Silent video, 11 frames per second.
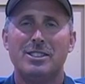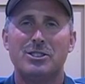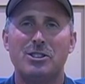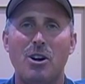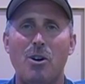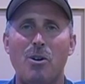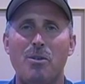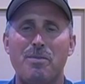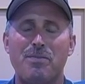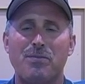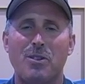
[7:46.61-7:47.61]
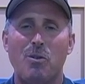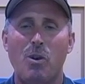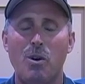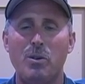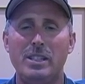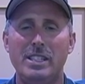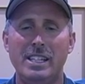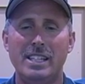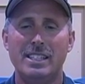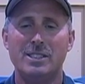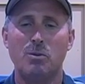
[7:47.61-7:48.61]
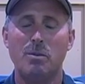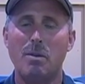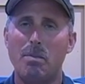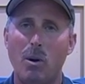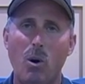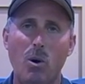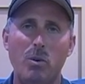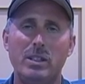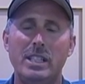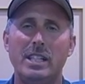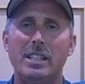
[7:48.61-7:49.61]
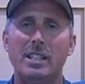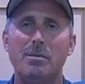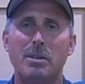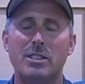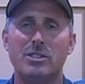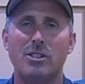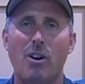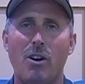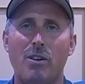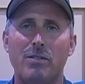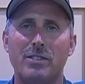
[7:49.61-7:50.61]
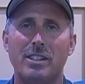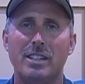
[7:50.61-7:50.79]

So what we did is when my pole would get a little bit soft,